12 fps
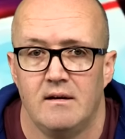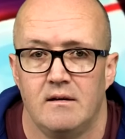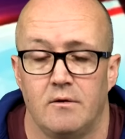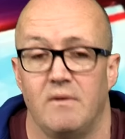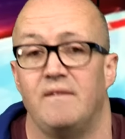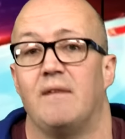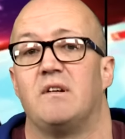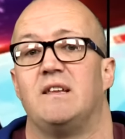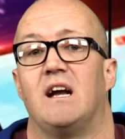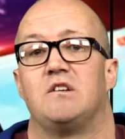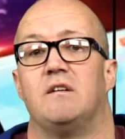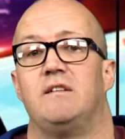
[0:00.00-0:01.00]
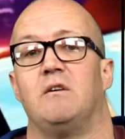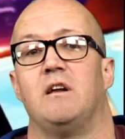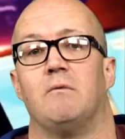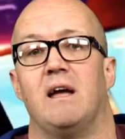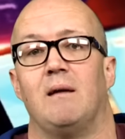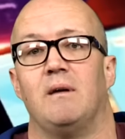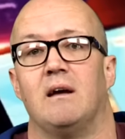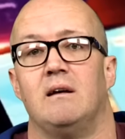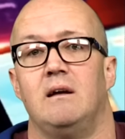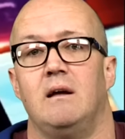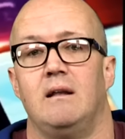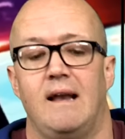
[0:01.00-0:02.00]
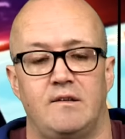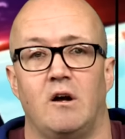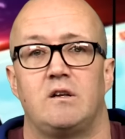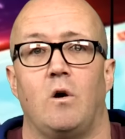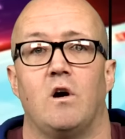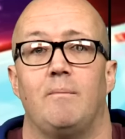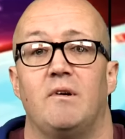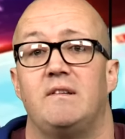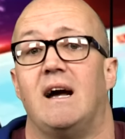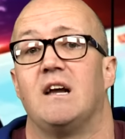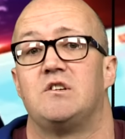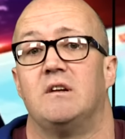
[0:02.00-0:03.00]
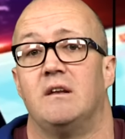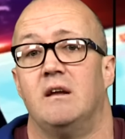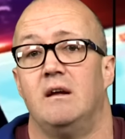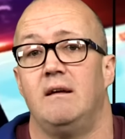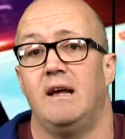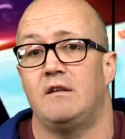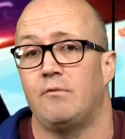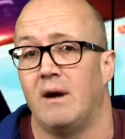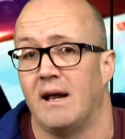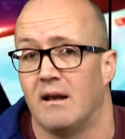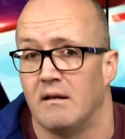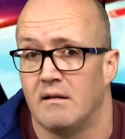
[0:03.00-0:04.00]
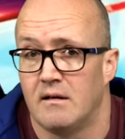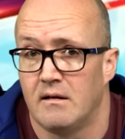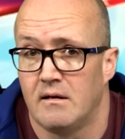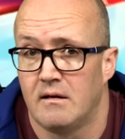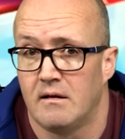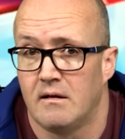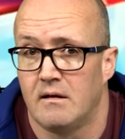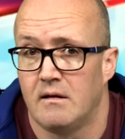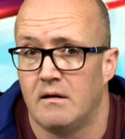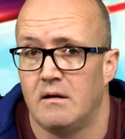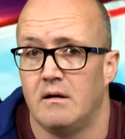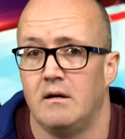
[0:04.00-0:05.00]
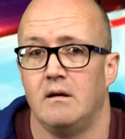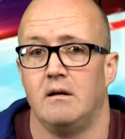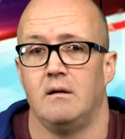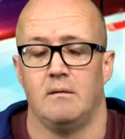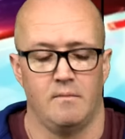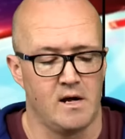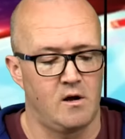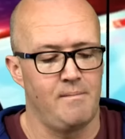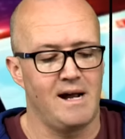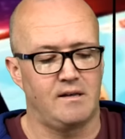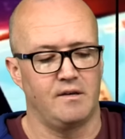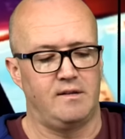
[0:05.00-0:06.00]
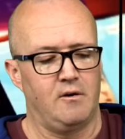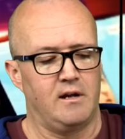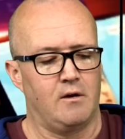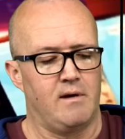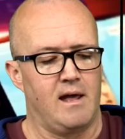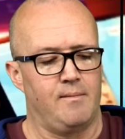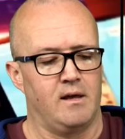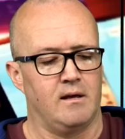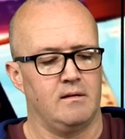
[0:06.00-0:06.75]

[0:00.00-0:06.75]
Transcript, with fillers: So we've never sanctioned Saudi Arabia. Let's not talk about sanctioning Israel. Might come back to Saudi Arabia.